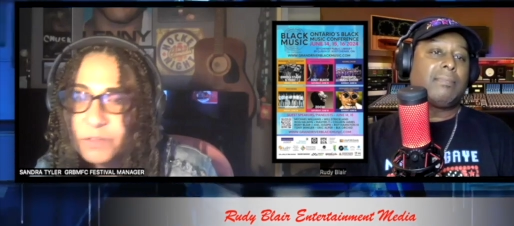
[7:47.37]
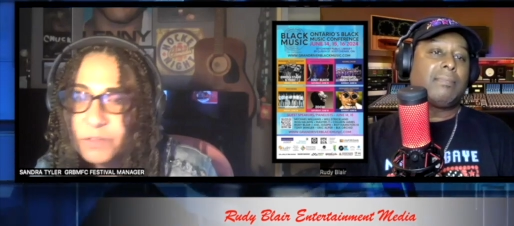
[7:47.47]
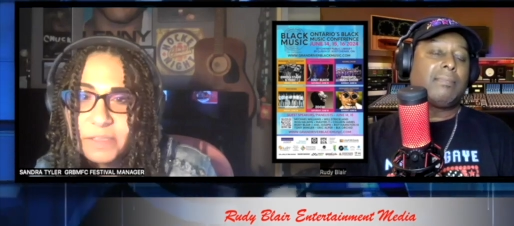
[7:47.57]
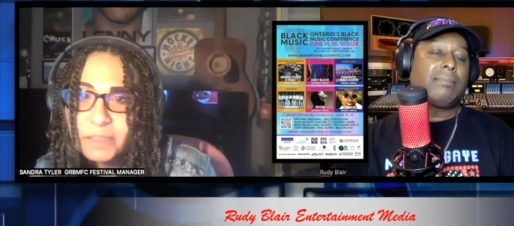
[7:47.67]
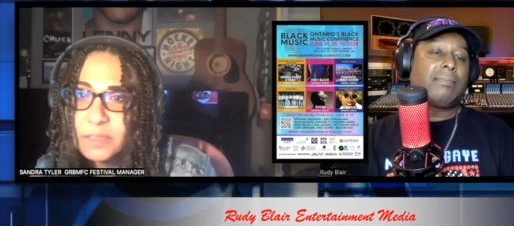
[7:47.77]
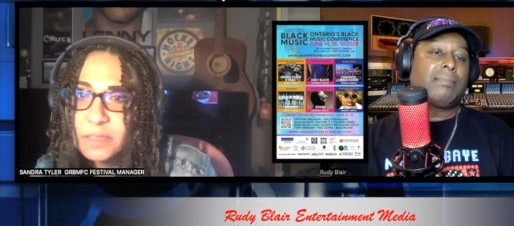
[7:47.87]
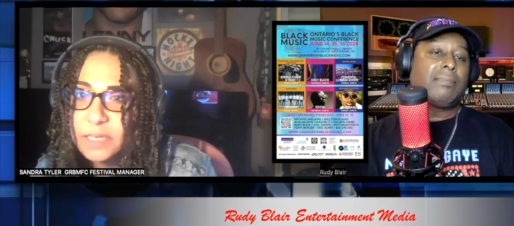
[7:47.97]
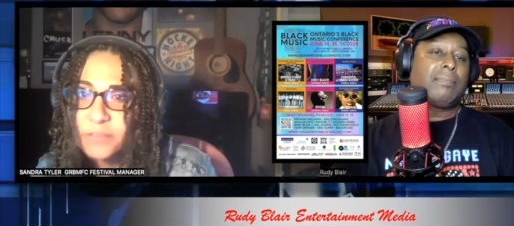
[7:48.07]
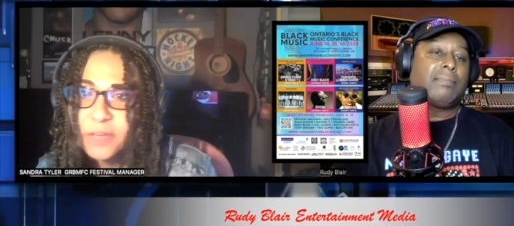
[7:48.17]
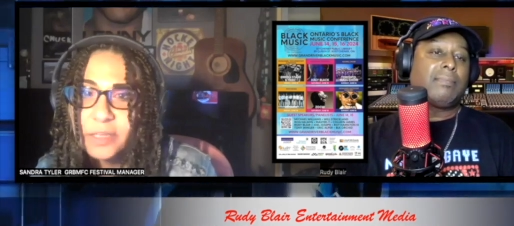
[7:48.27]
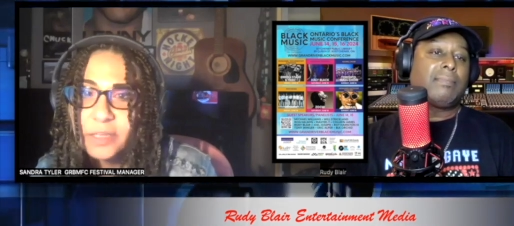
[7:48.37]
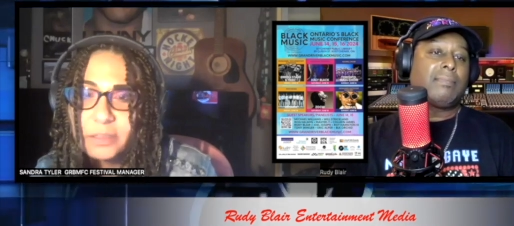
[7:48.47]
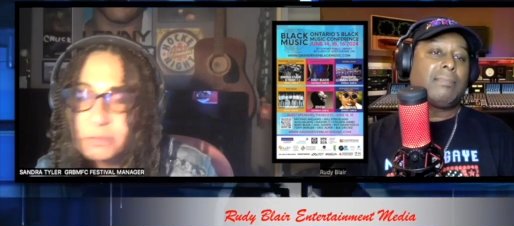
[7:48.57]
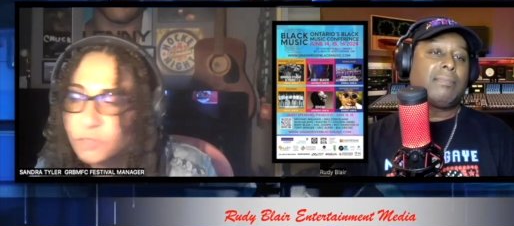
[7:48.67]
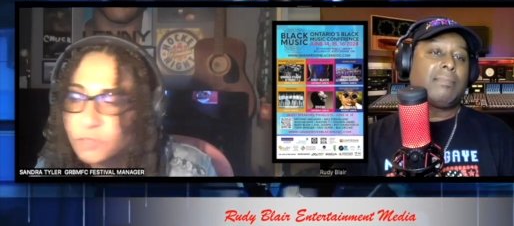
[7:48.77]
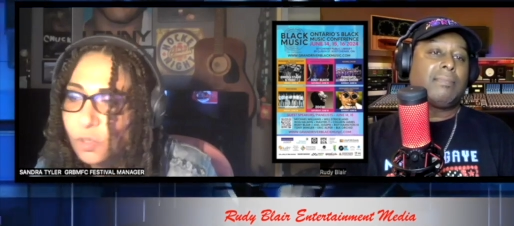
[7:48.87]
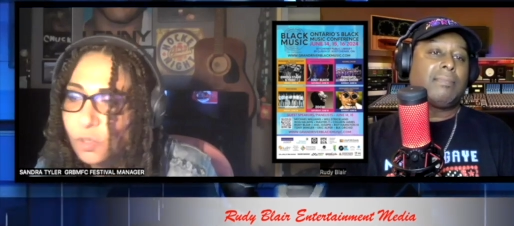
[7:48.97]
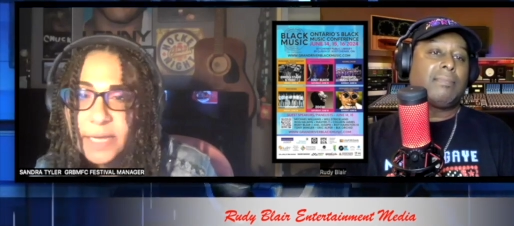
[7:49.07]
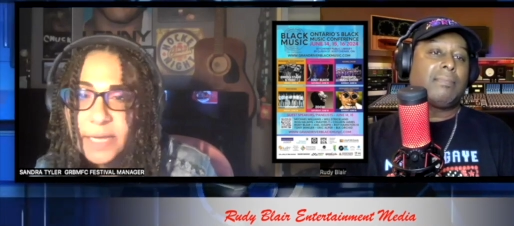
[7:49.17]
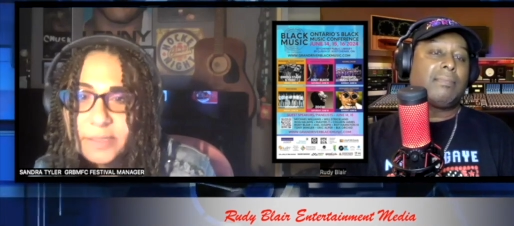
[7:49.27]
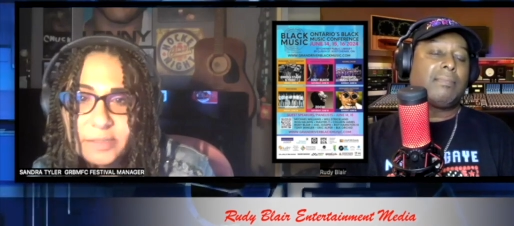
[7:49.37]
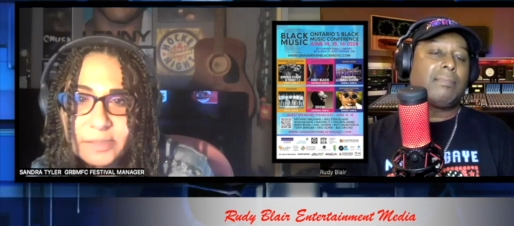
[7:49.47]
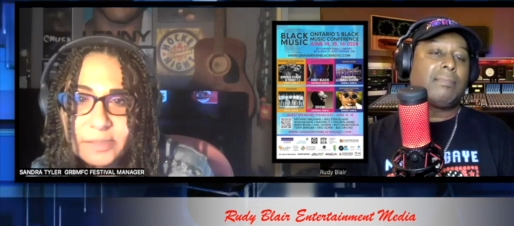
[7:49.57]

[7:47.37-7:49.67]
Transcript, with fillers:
Speaker 1: the, the evening showcases,